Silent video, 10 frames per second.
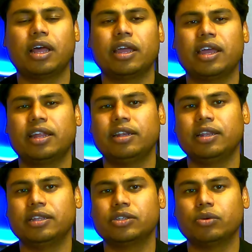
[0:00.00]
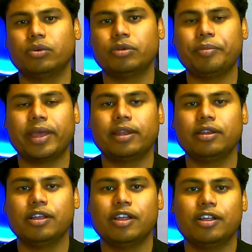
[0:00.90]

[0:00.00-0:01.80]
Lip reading: I had this old man